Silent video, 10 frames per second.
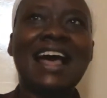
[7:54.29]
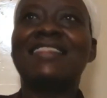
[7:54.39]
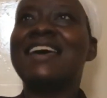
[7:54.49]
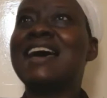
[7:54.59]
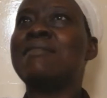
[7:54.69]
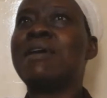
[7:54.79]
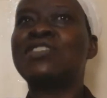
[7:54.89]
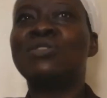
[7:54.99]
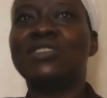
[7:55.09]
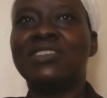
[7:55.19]
Are they
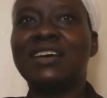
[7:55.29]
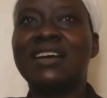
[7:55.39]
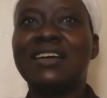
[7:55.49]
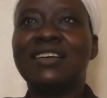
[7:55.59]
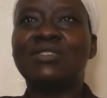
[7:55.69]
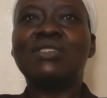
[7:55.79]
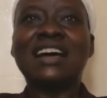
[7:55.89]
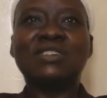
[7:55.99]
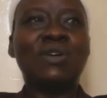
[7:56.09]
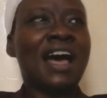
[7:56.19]
masons? So
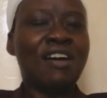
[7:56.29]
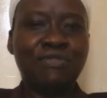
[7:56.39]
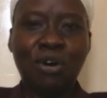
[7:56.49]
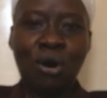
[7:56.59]
that we have